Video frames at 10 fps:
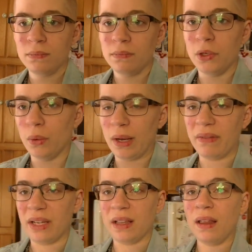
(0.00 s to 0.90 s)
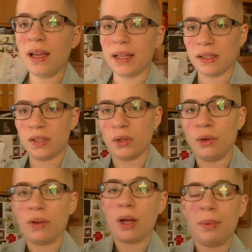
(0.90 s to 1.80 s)
you don't have any clients, so you
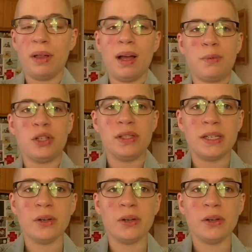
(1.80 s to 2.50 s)
have a couple options here.